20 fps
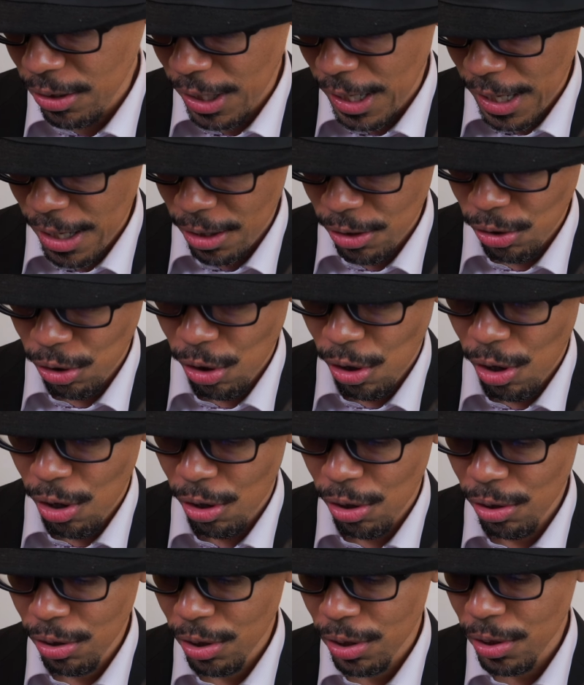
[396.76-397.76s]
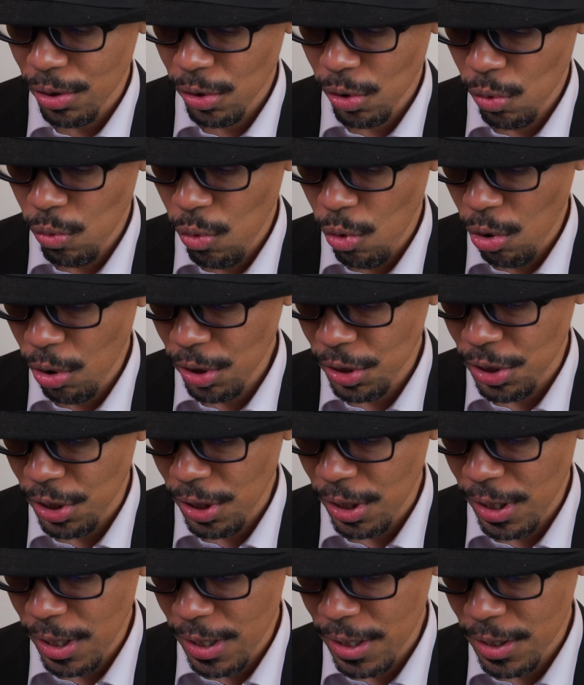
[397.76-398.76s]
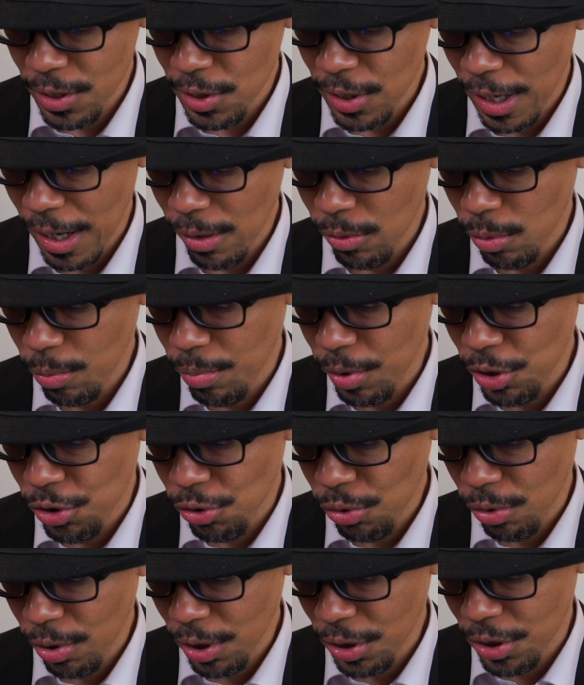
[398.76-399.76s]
how long the warranty is, I will be sure to